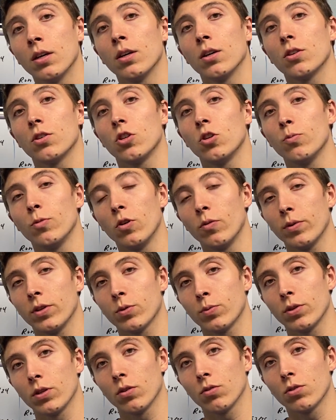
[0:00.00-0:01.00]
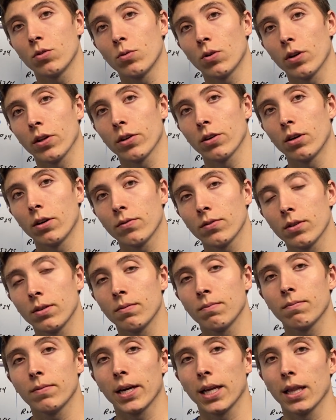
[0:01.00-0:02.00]
2 movements we don't do all that often.
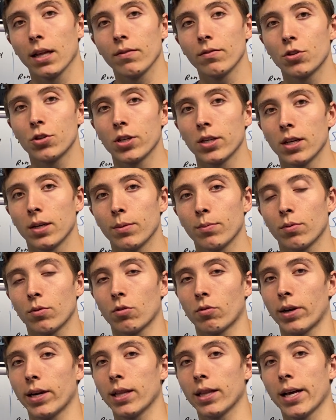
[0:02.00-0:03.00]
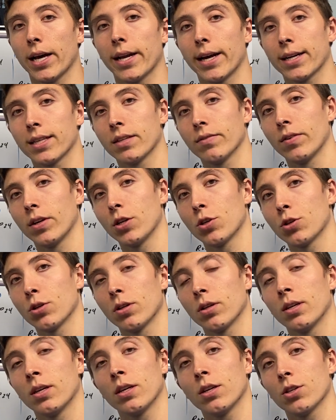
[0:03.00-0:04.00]
I love the chin-up, great lat
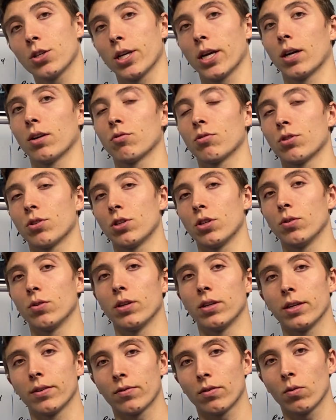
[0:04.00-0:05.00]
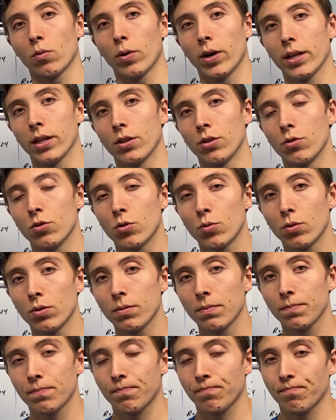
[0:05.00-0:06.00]
activation, challenges you in a different way than
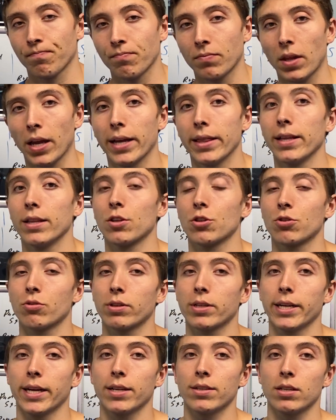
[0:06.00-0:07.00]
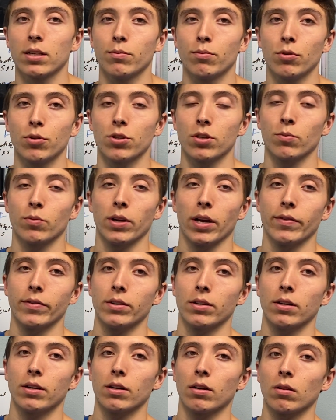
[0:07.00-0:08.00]
usual. And then the strict handstand push-up we haven't
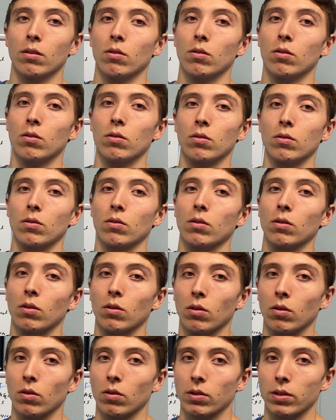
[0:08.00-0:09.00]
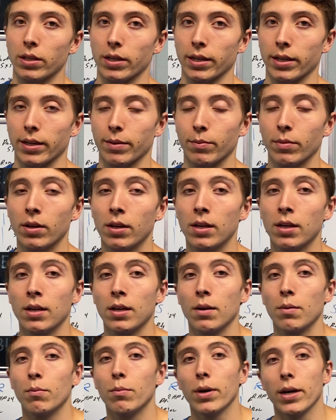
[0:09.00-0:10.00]
done in a long time.
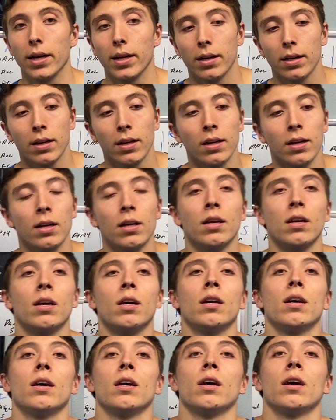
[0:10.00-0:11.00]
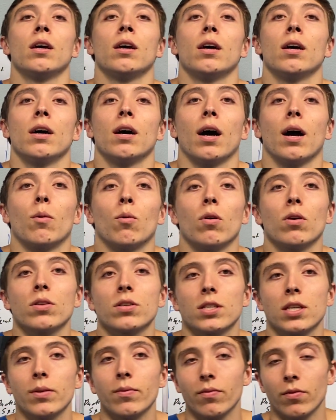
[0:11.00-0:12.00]
But I want
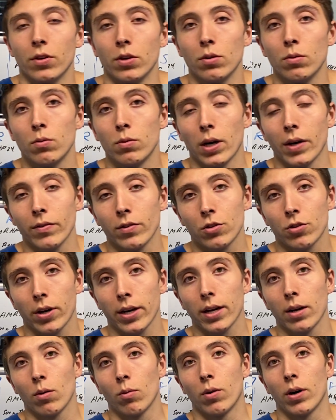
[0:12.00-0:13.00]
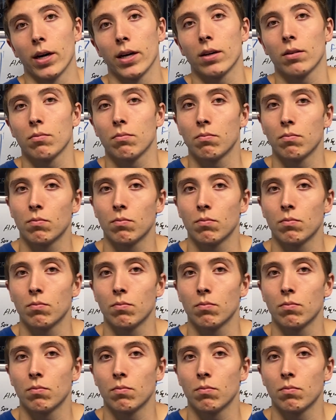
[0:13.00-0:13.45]
some of you who haven't tried it in a while